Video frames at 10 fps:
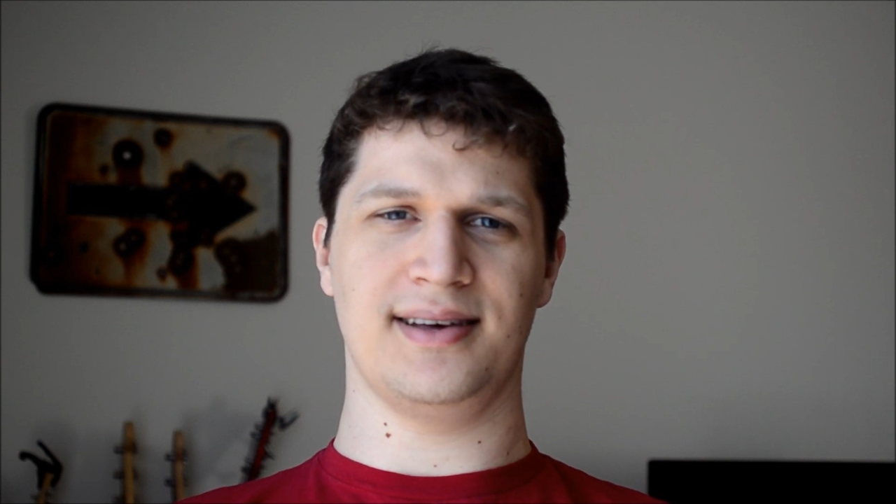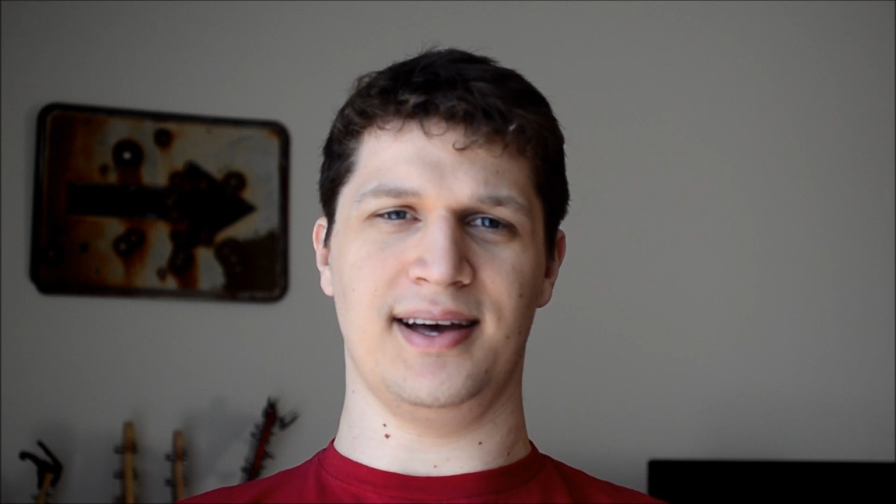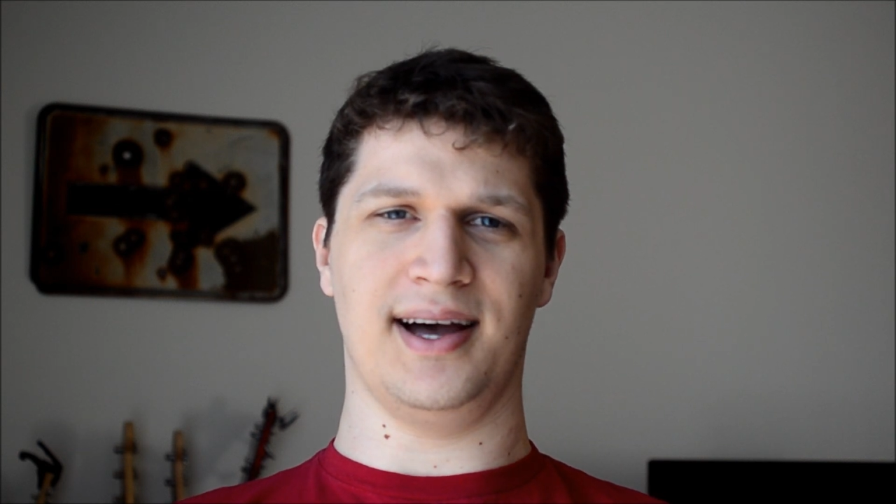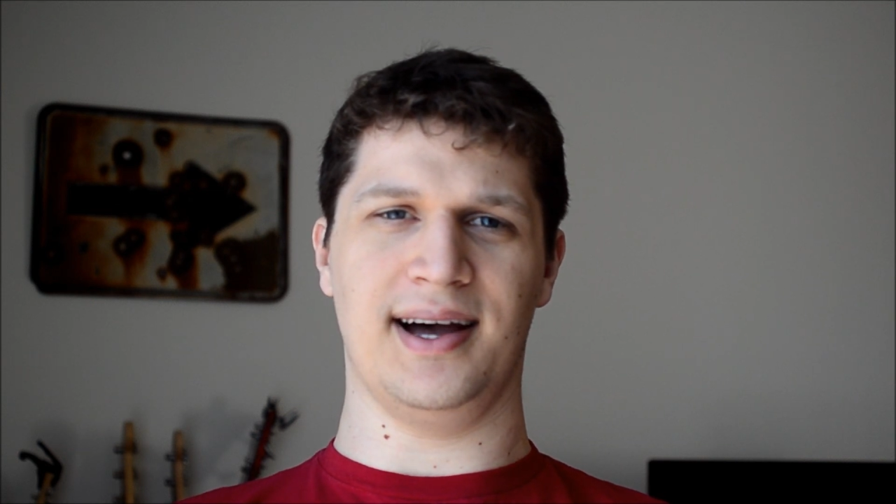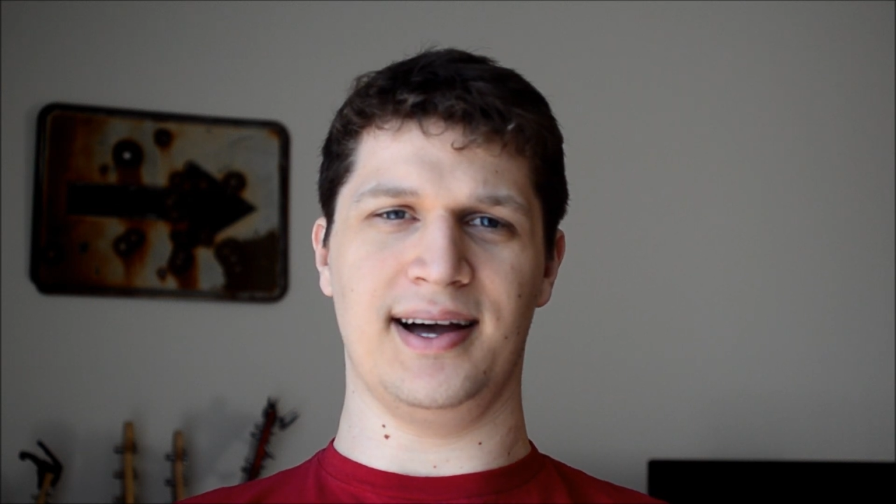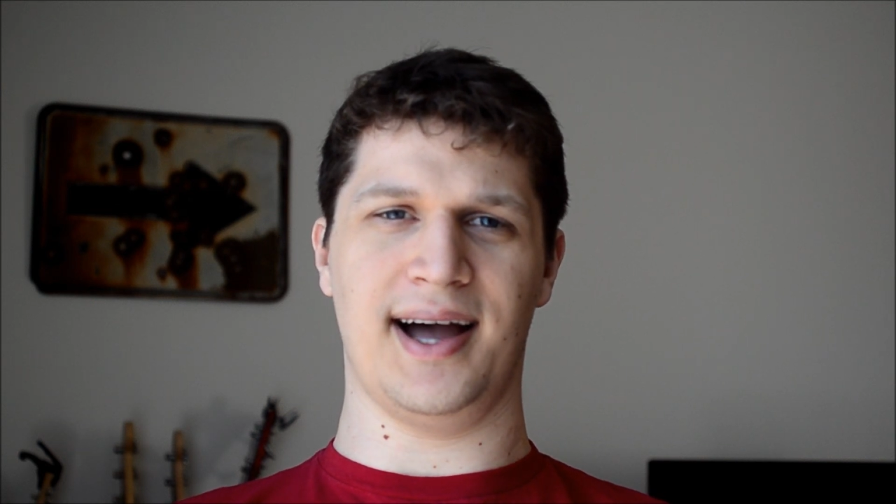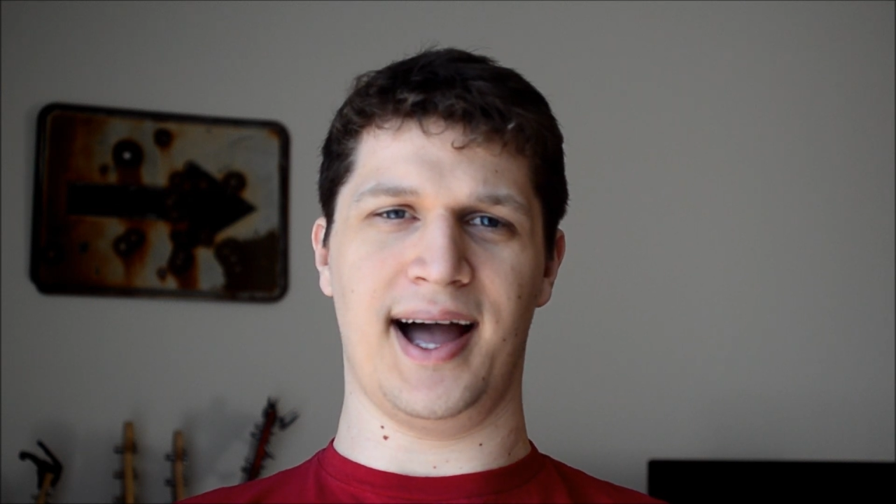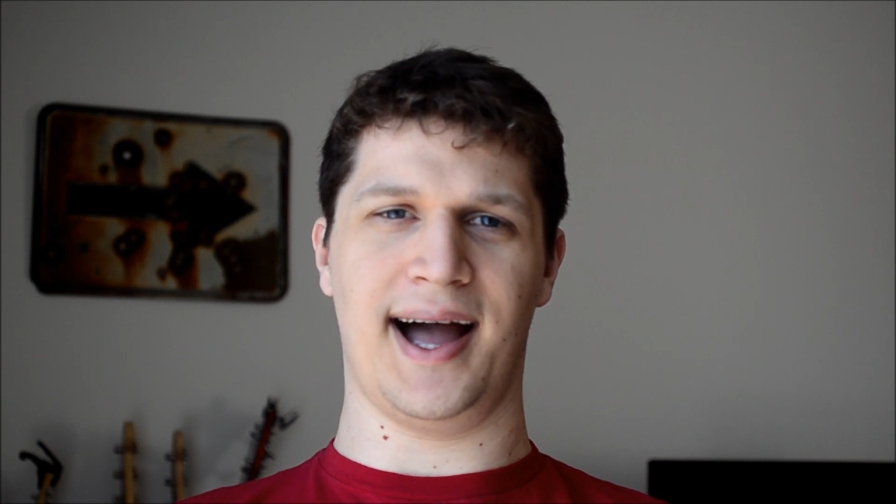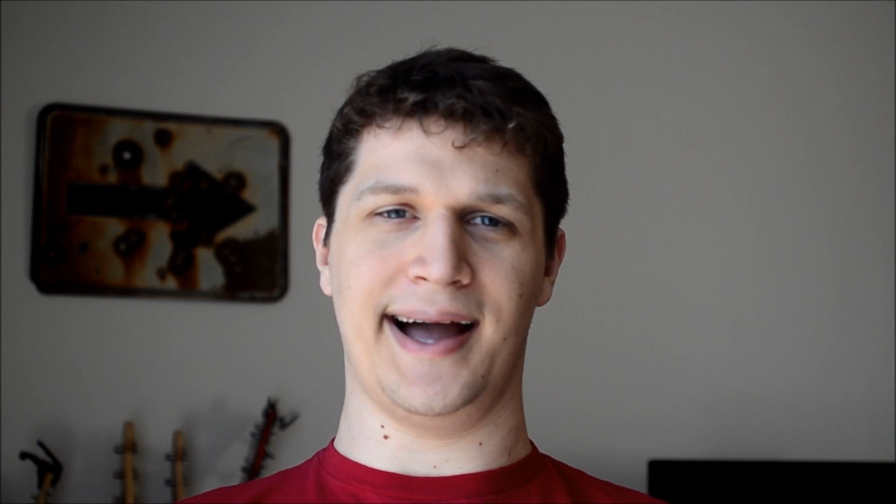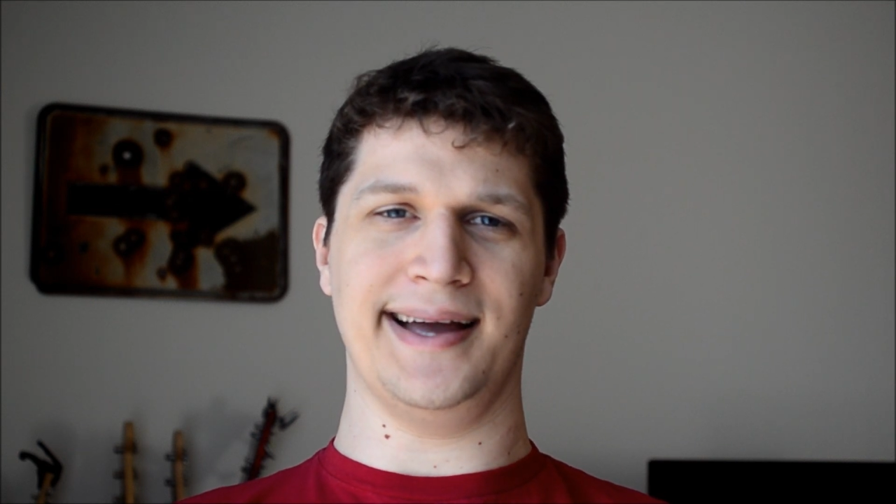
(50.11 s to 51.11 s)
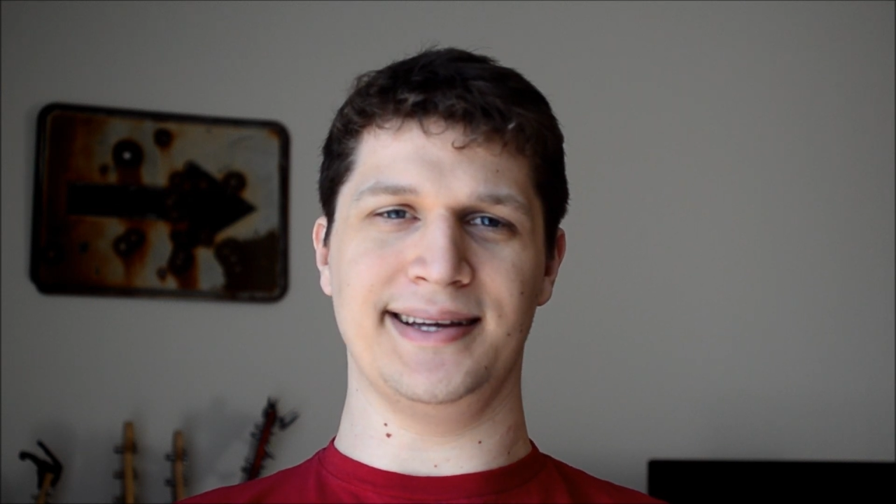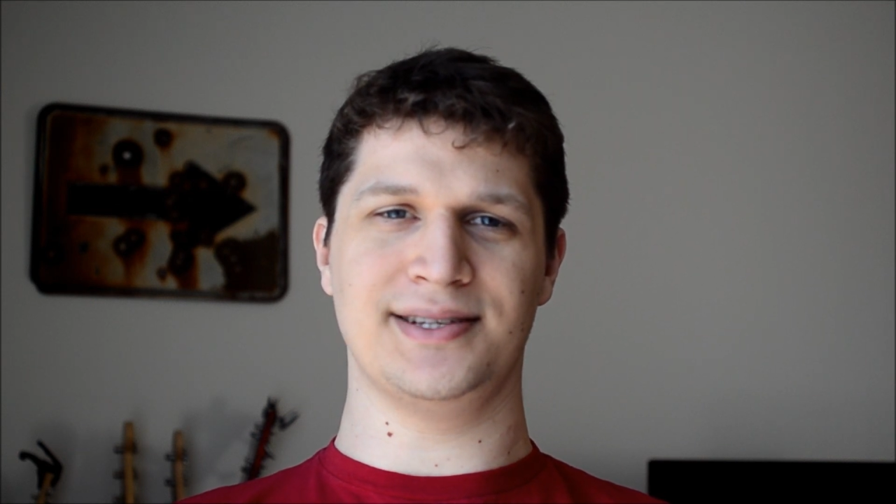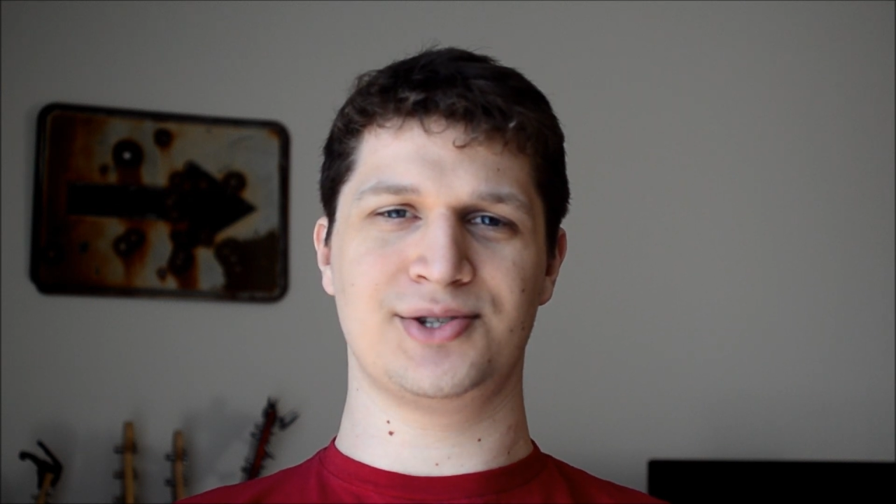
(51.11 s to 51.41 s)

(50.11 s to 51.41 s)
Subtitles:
I